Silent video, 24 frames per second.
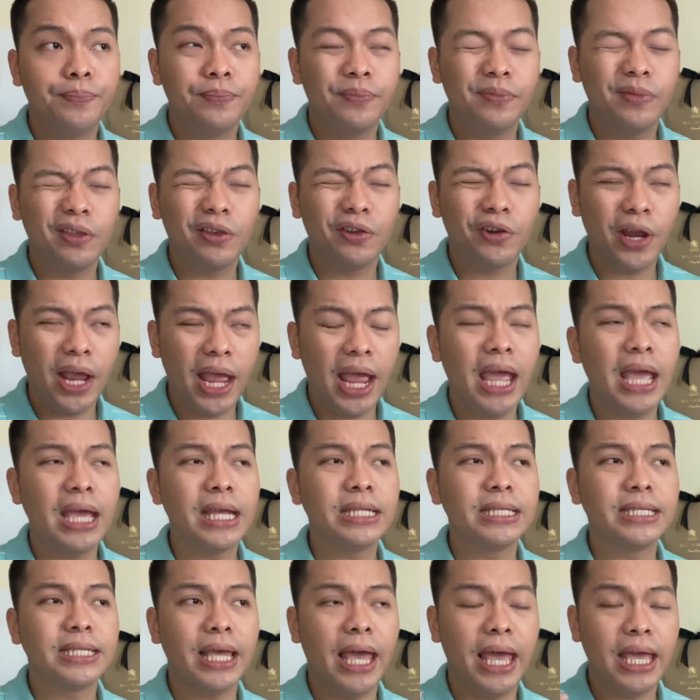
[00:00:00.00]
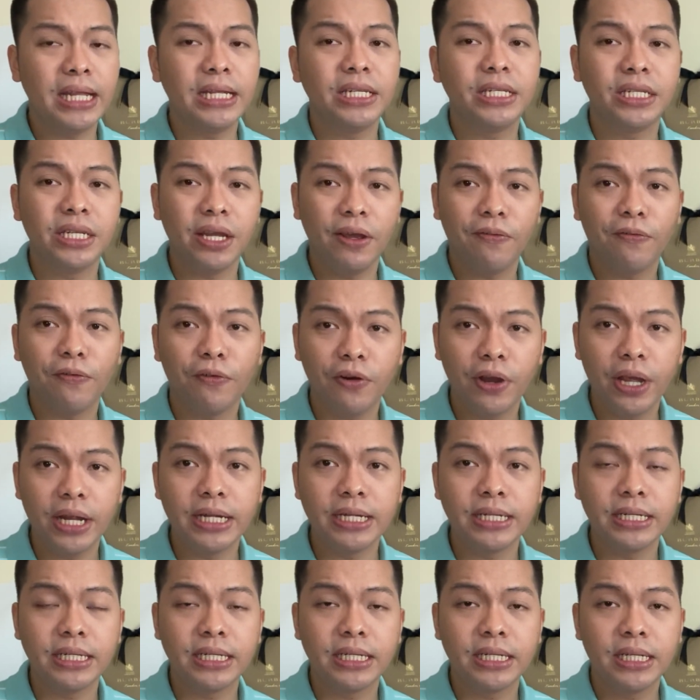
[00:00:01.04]
creates a
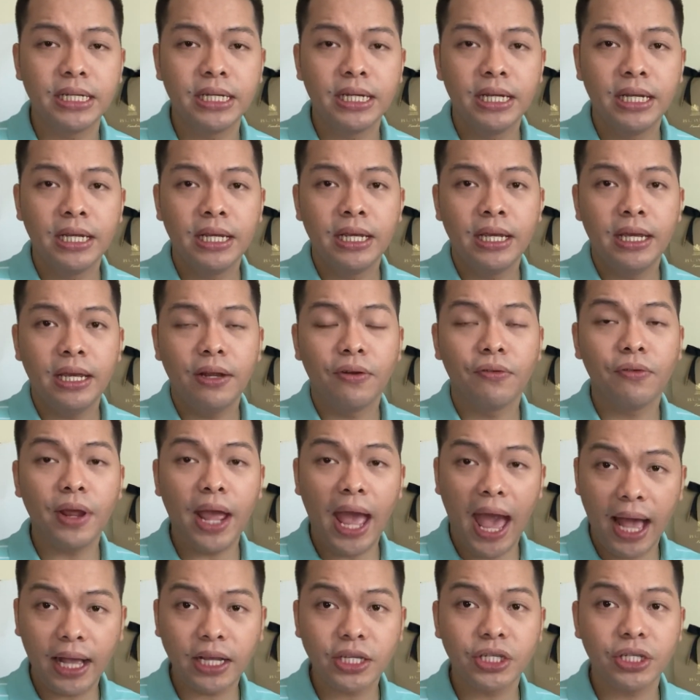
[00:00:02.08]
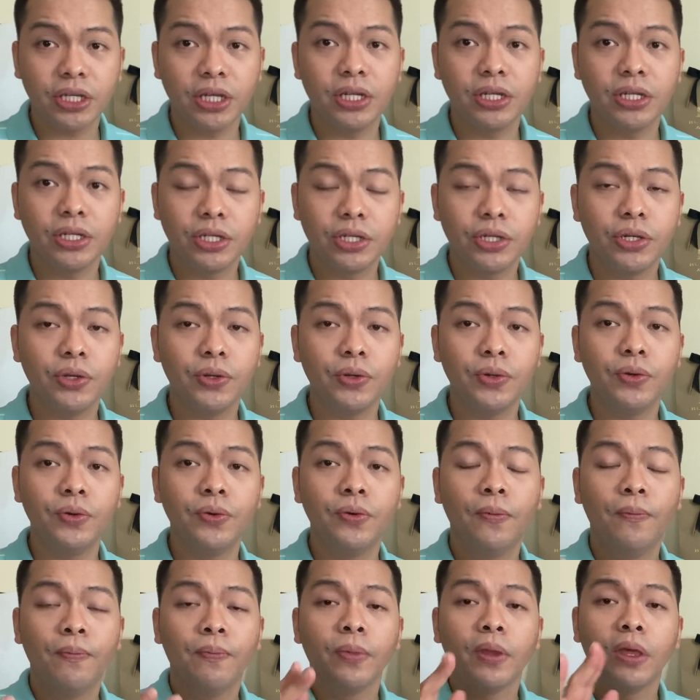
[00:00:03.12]
different reaction
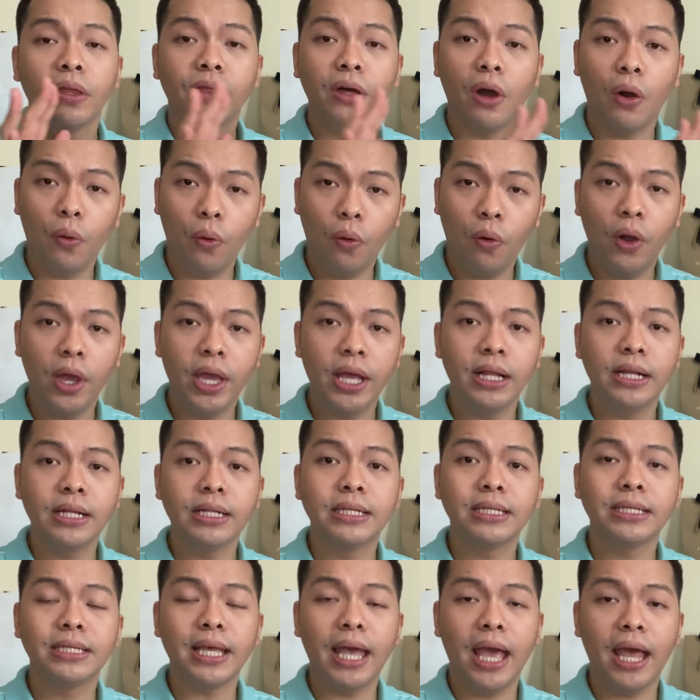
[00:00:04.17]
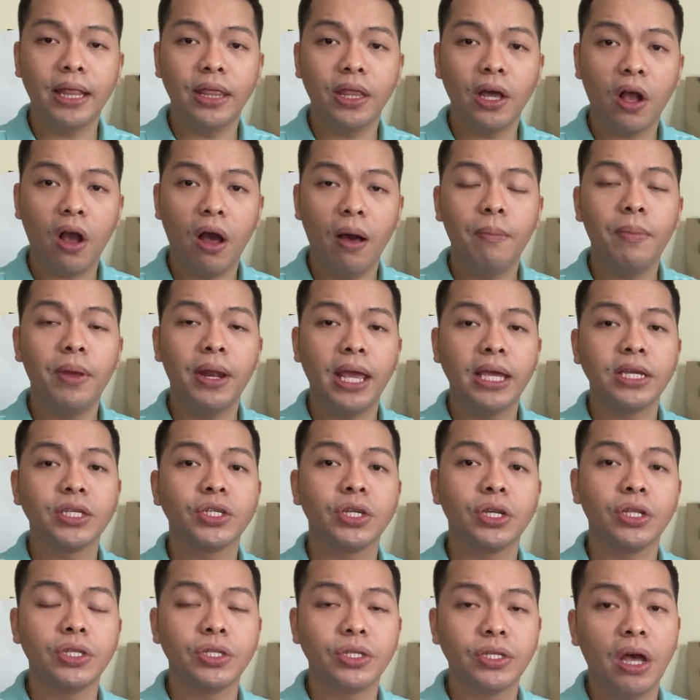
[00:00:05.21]
to the oils and the
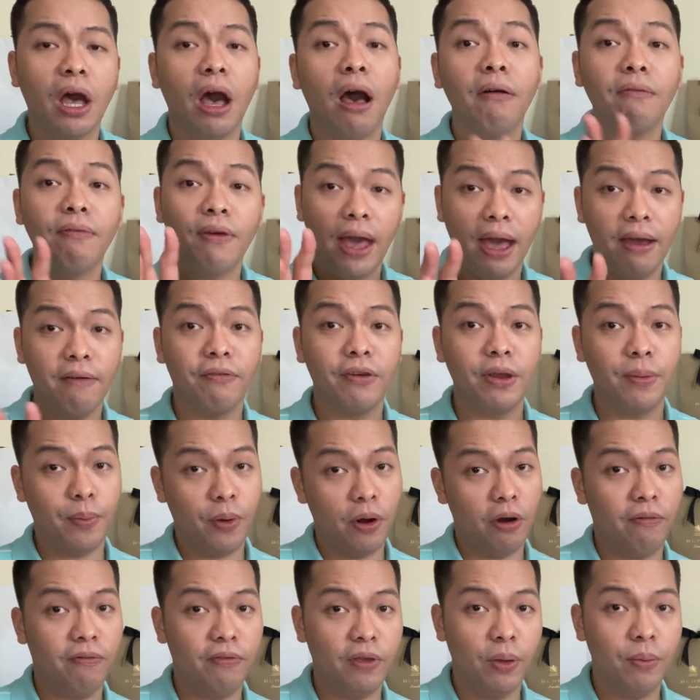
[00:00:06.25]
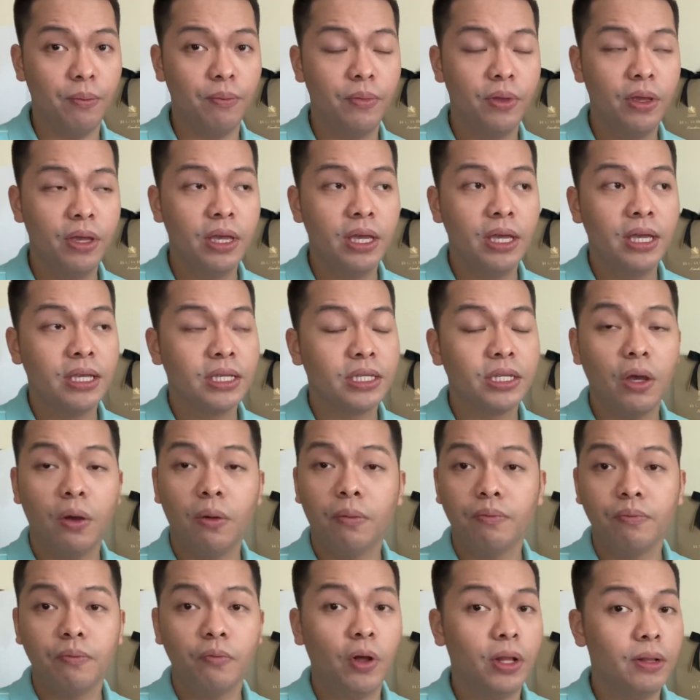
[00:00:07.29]
combinations of every perfume.
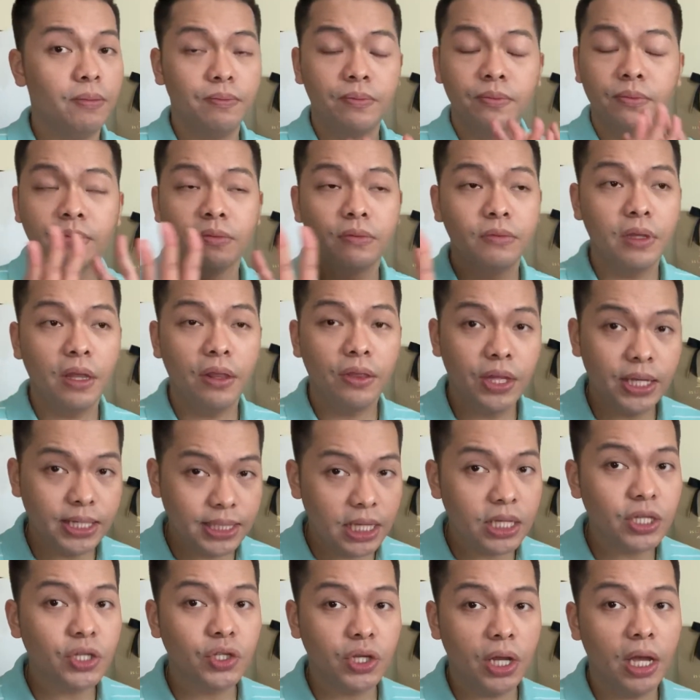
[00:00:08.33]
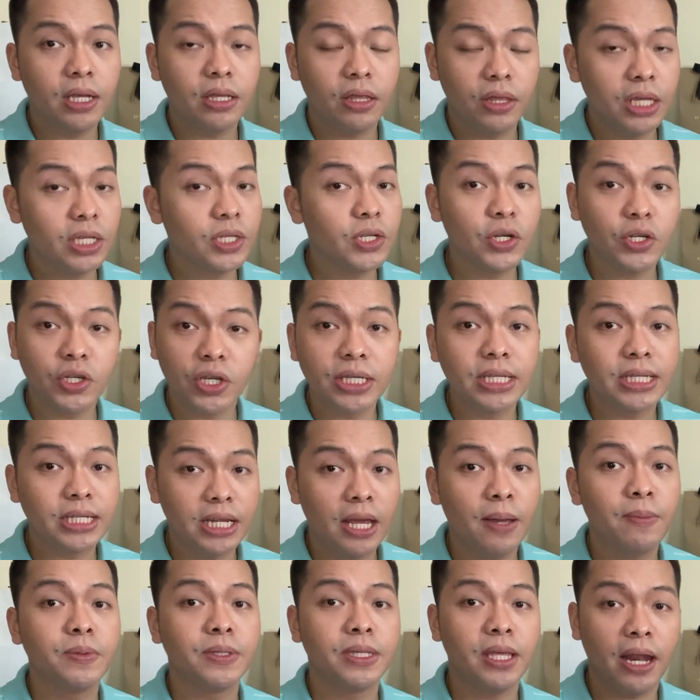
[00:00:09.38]
So, well, these are just
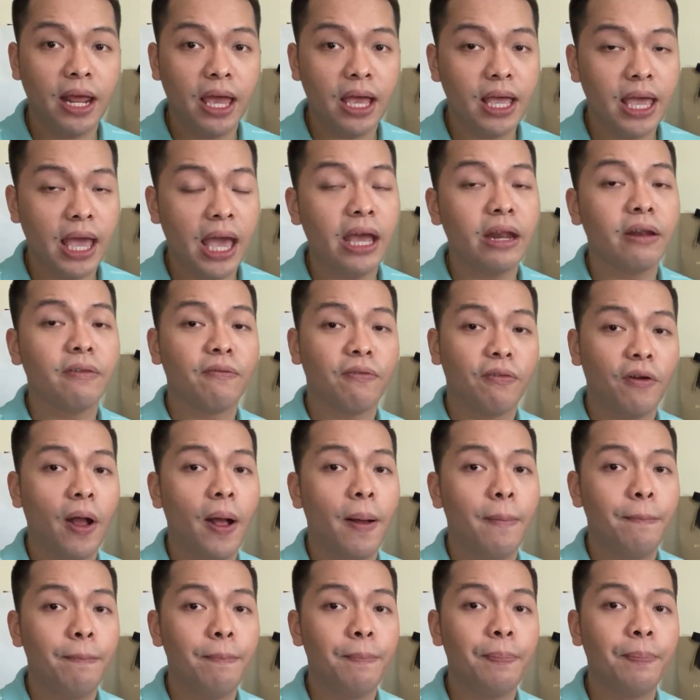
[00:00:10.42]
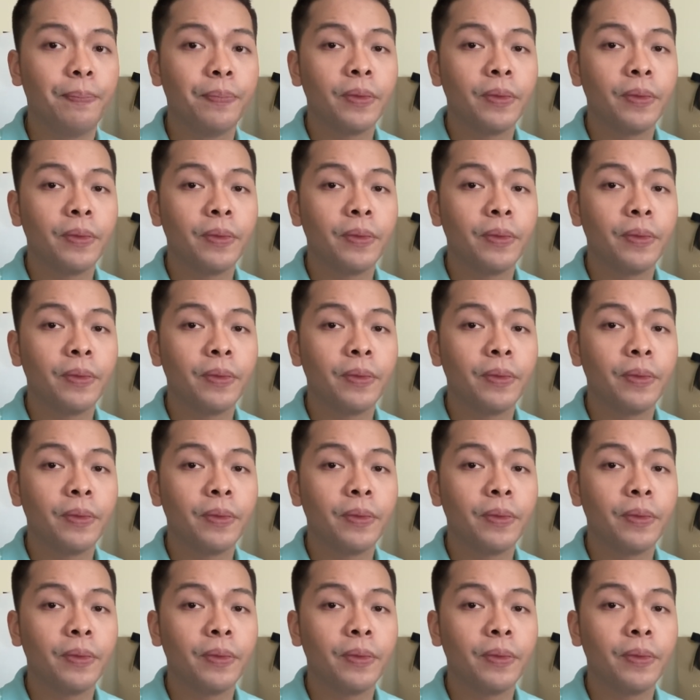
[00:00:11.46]
tips that I get from